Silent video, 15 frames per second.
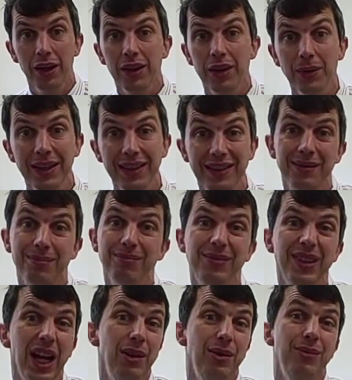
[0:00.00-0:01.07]
There is
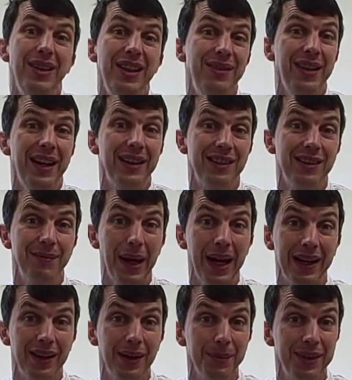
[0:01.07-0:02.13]
no effective
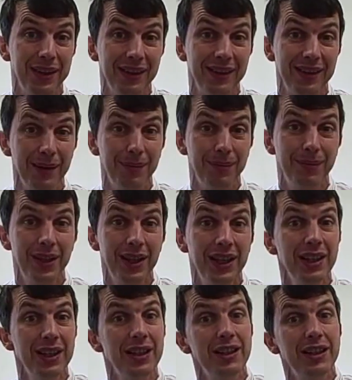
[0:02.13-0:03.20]
backup system.
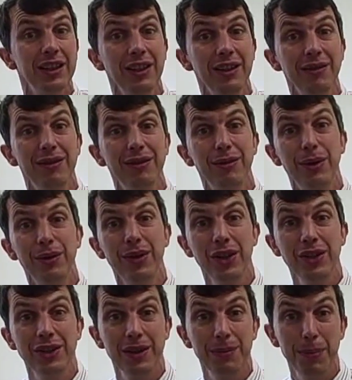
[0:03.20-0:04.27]

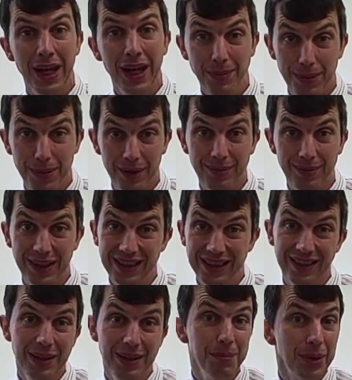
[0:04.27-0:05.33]
Reversion to paper is
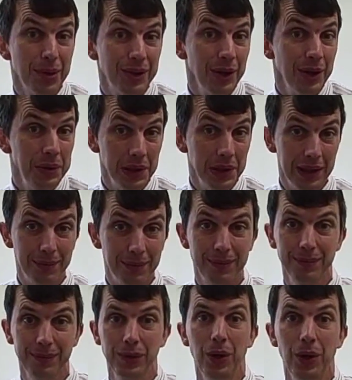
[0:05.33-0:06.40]
an input-only
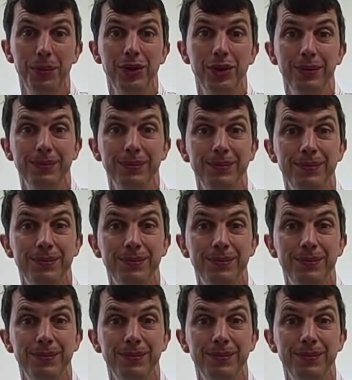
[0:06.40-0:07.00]
option.